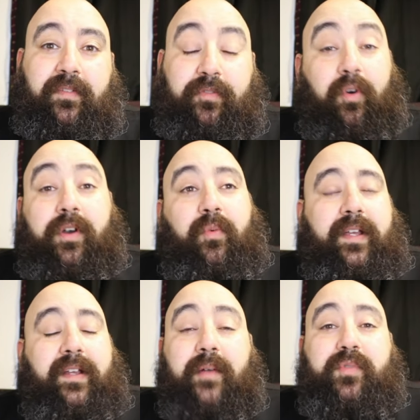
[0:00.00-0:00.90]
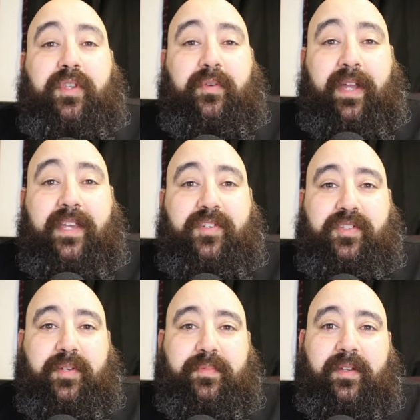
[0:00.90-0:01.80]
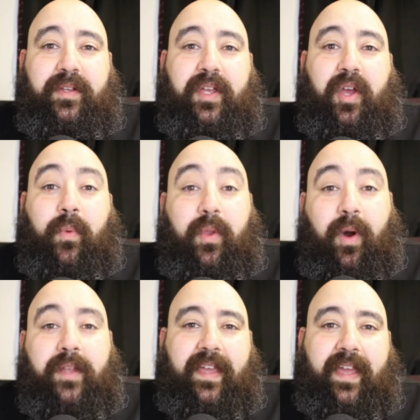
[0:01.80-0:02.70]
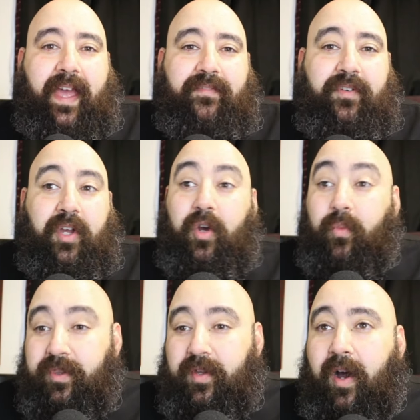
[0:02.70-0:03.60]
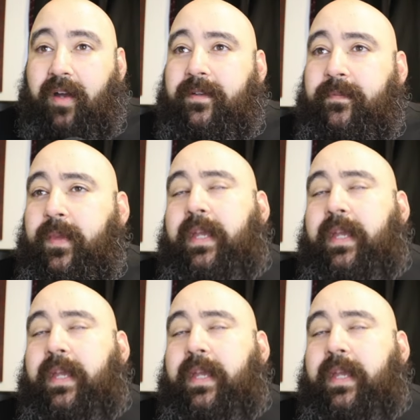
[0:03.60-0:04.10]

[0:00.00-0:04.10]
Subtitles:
for when it comes to the relationship that we want to have with God.